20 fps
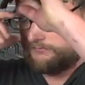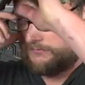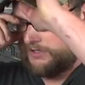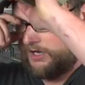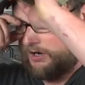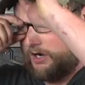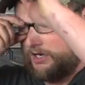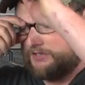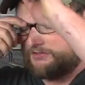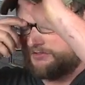
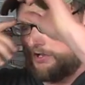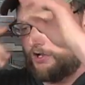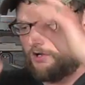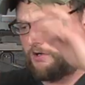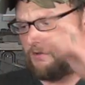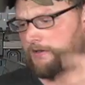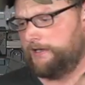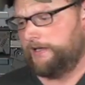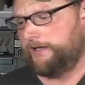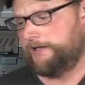All right,
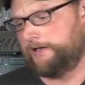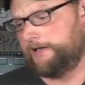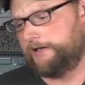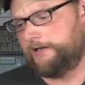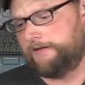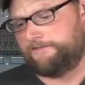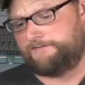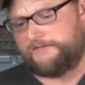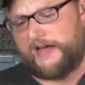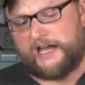so
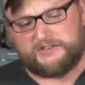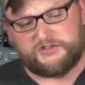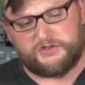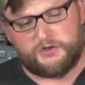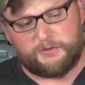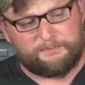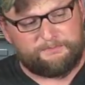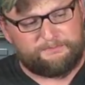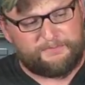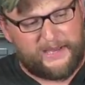that's
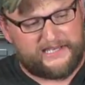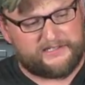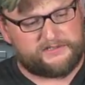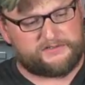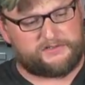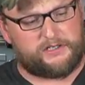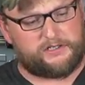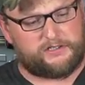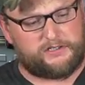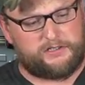your
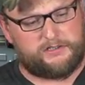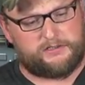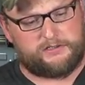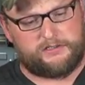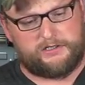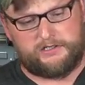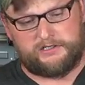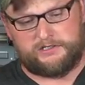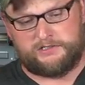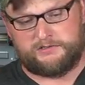basic
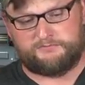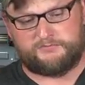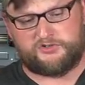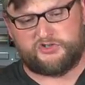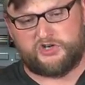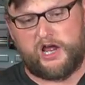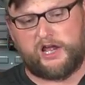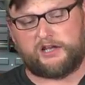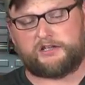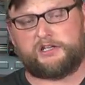
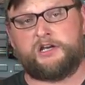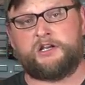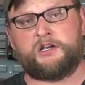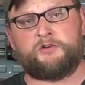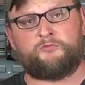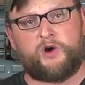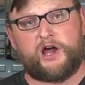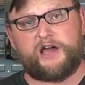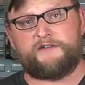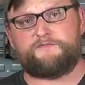shotgun
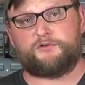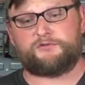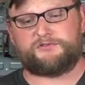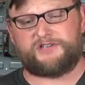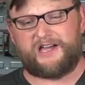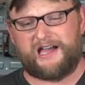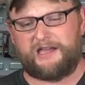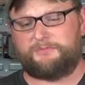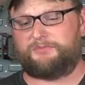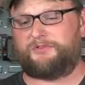and rifle
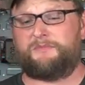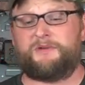types.